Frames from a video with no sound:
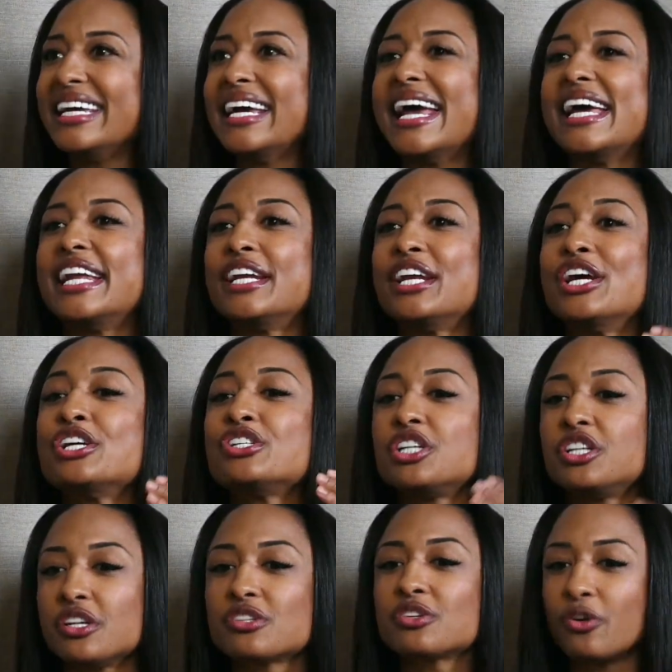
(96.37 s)
and she
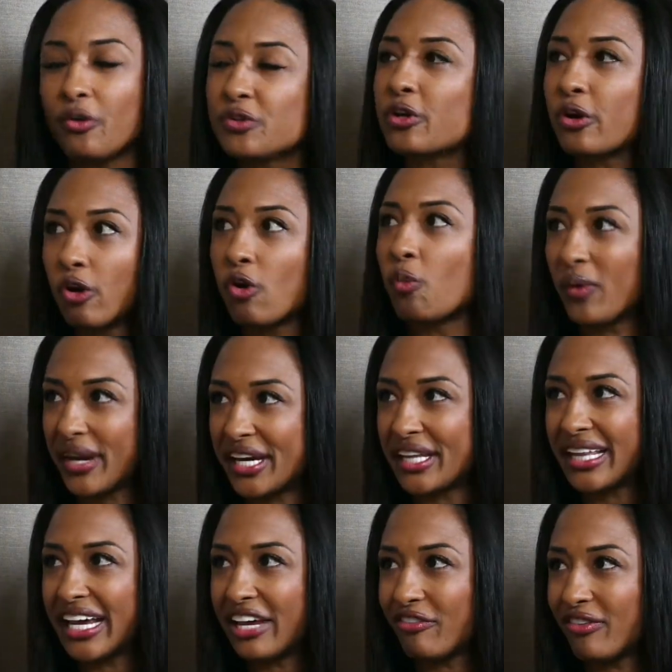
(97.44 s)
just goes her own way in
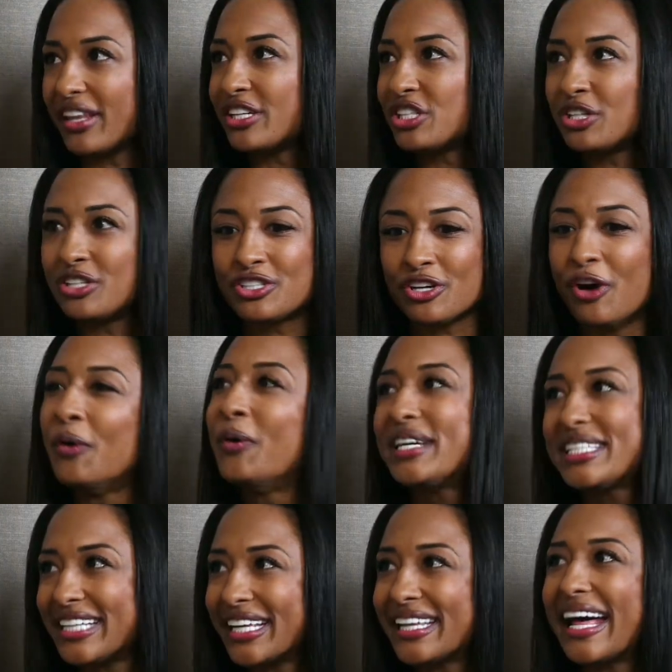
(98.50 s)
life, and she's always
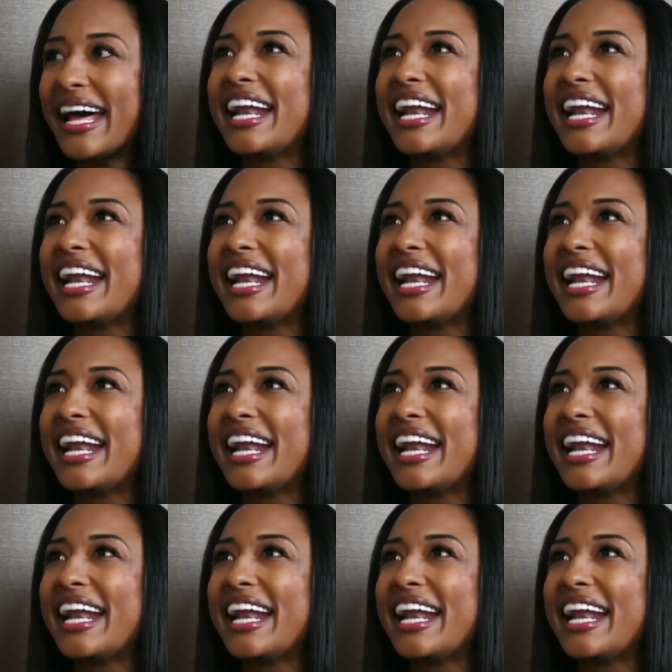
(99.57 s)
done that,